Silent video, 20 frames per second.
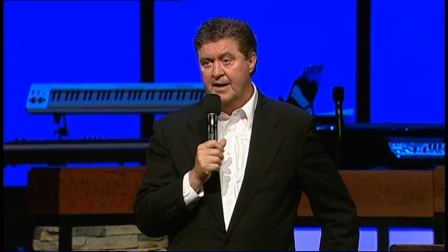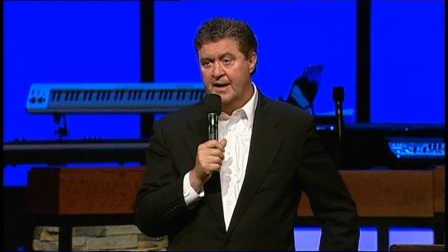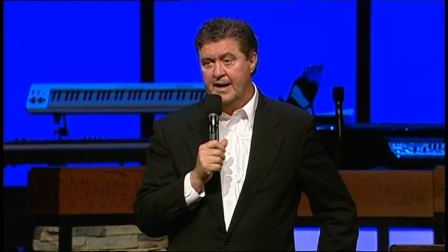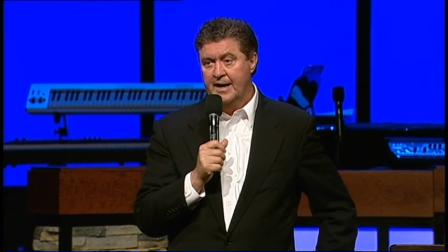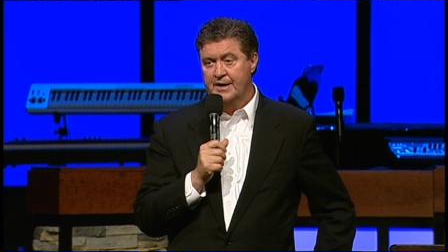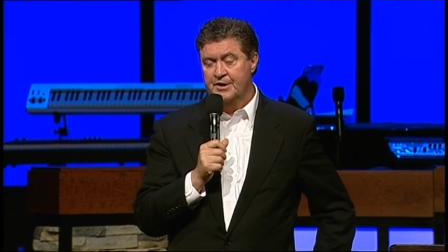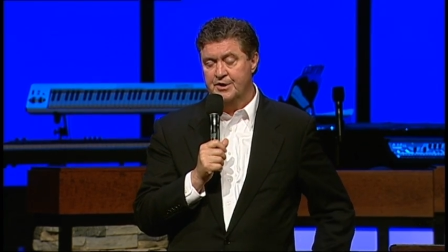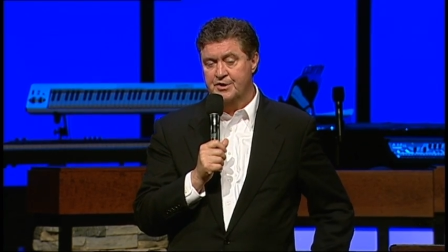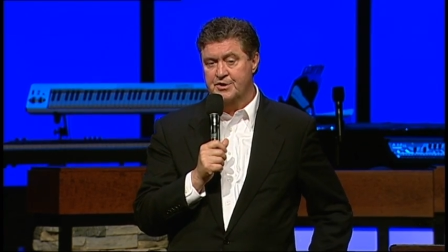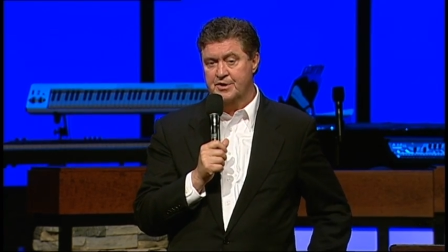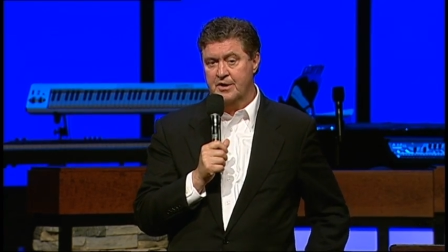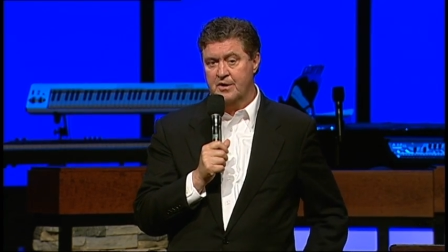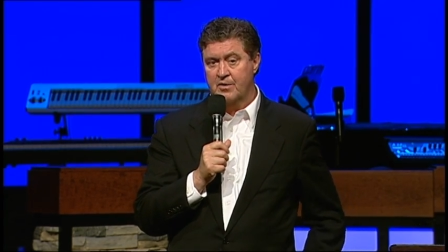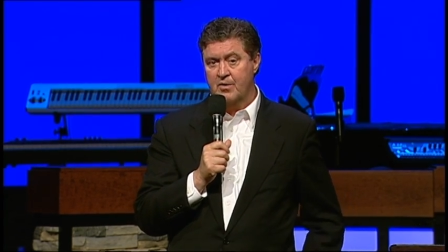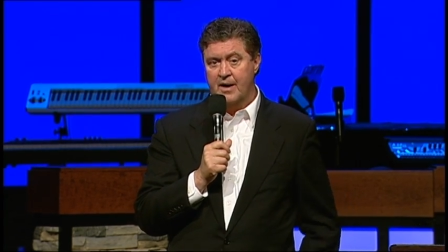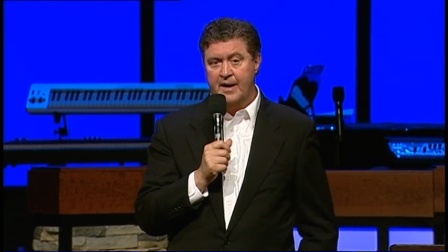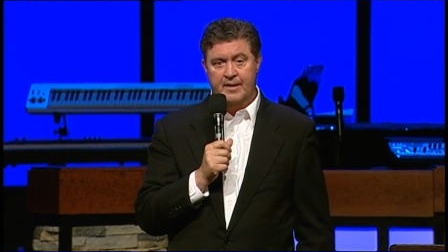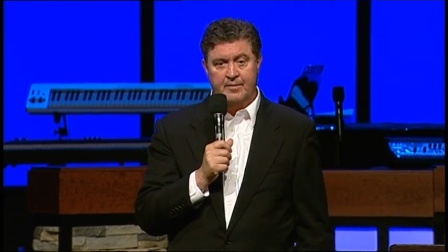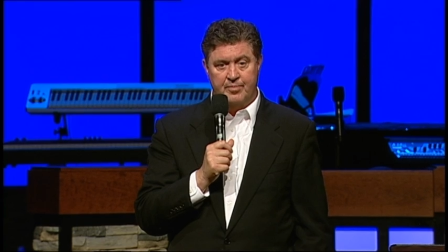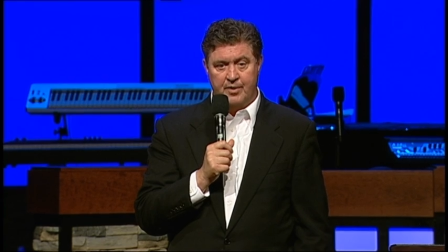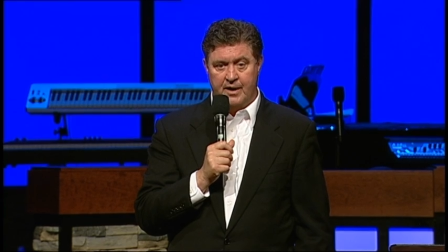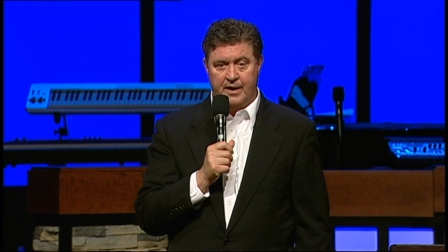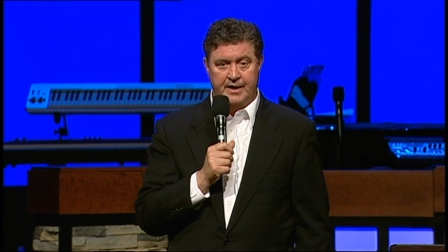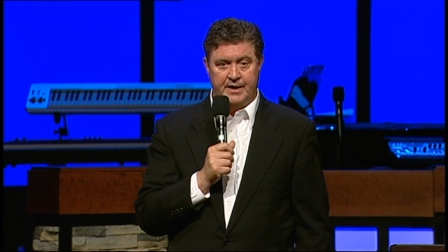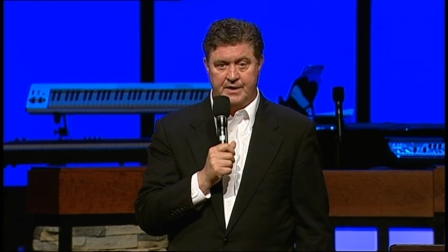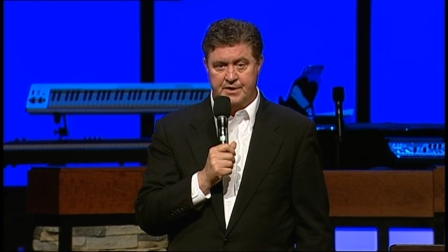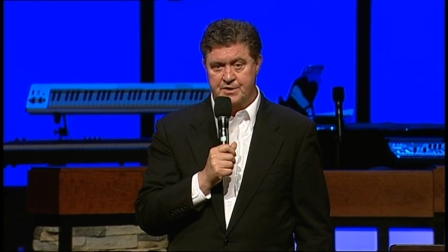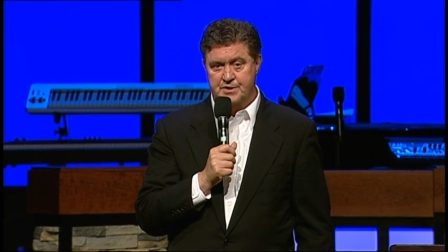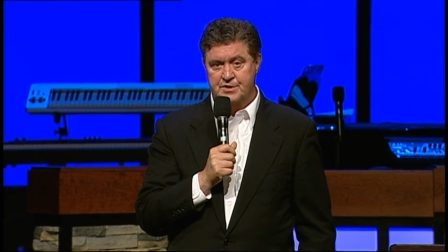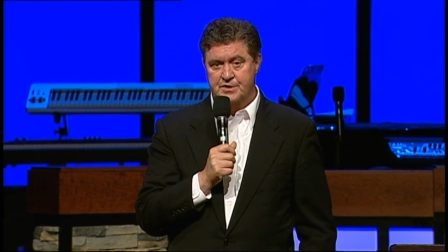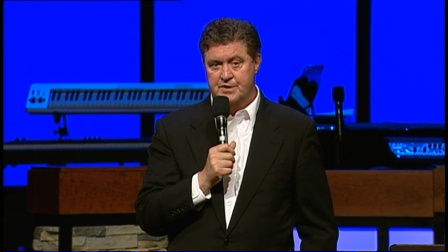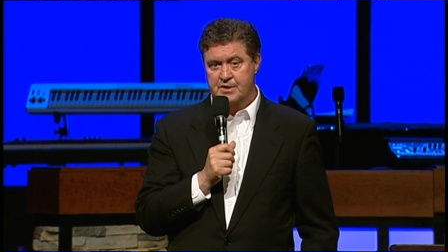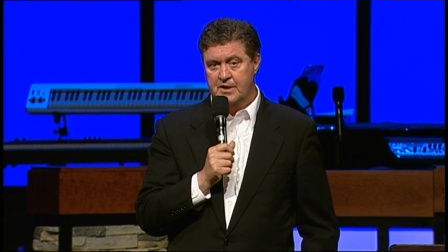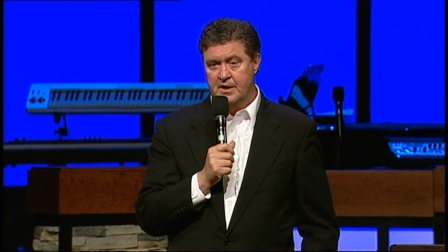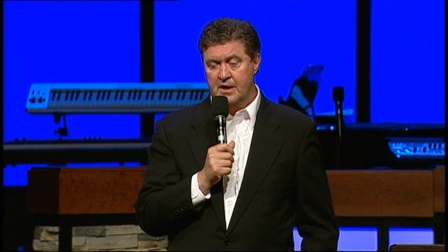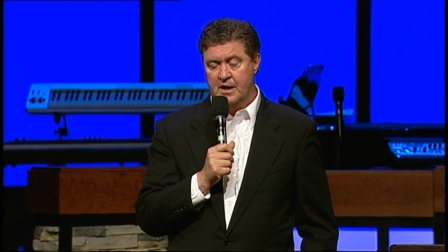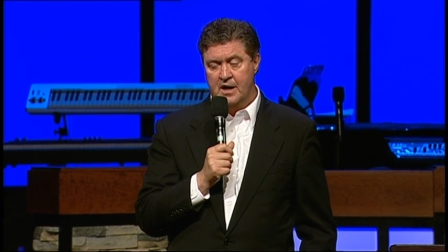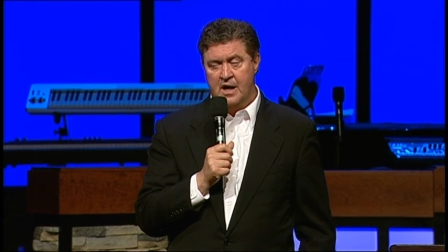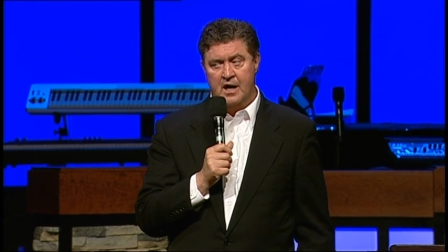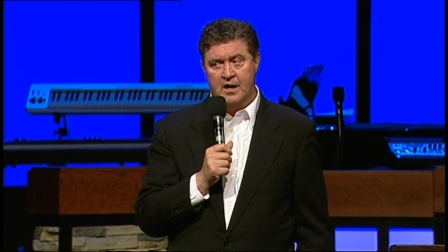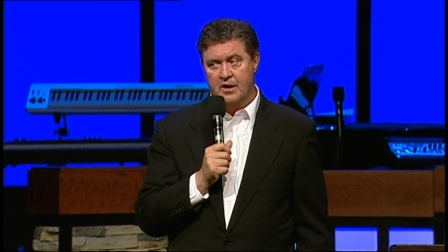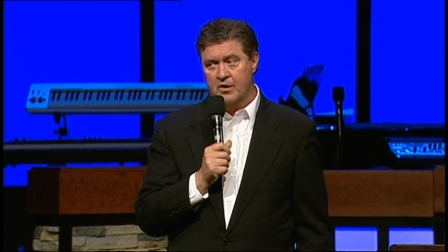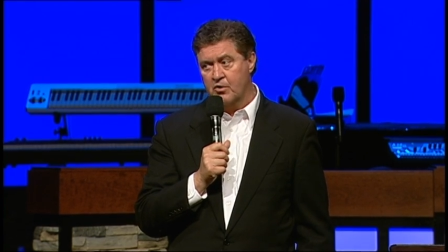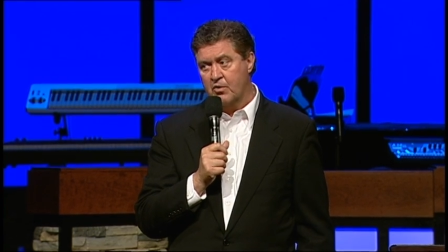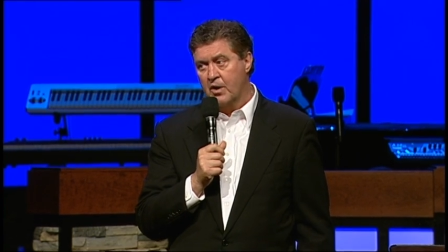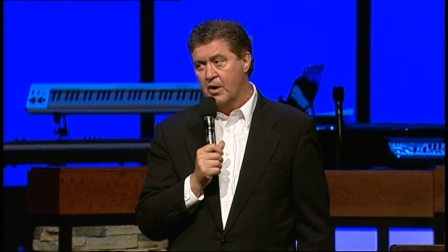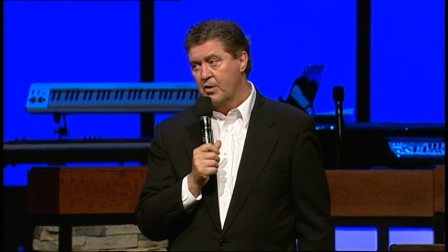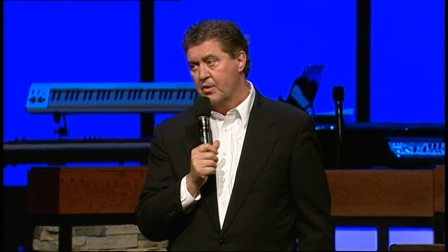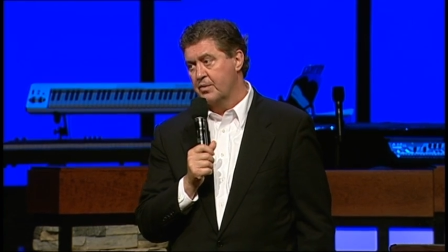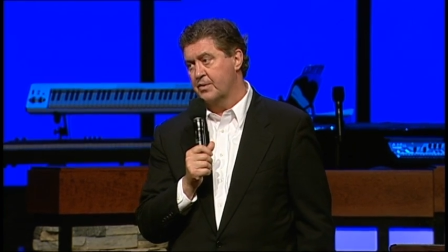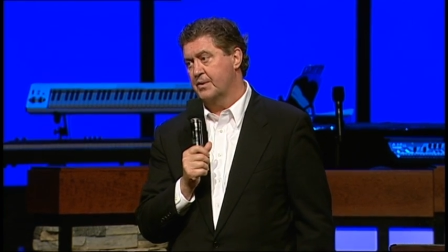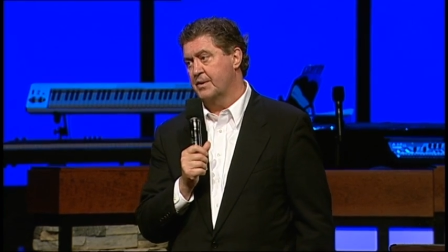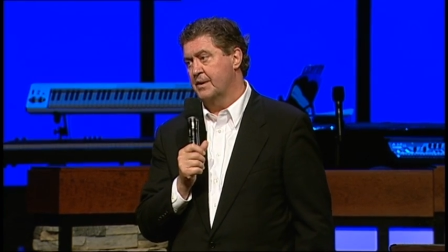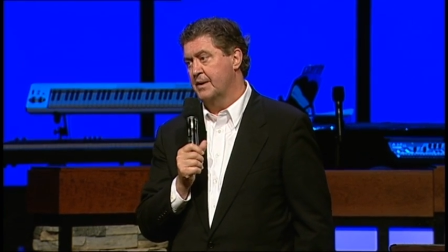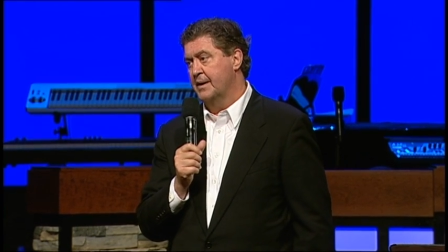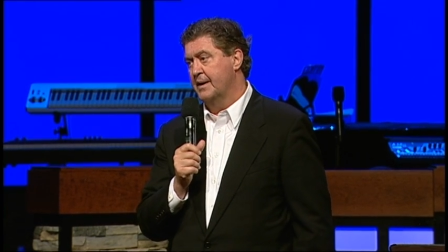and just a great place, a lot of growth,